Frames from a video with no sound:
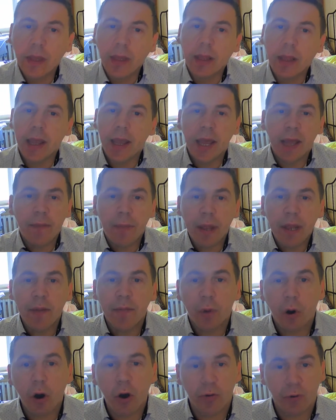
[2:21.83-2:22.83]
And many
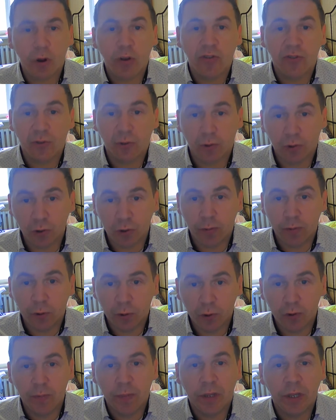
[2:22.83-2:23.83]
more roles
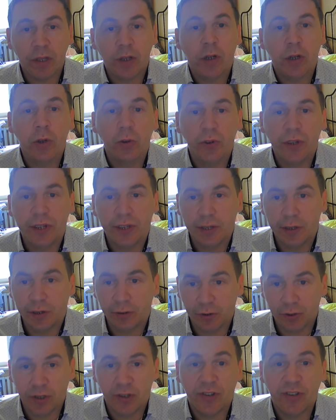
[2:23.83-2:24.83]
could be included
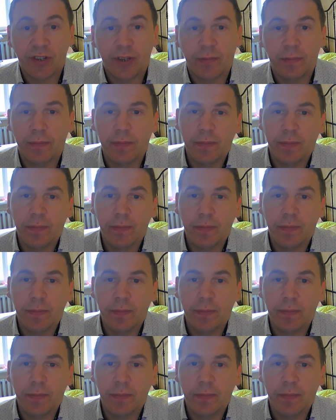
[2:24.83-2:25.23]
into the team.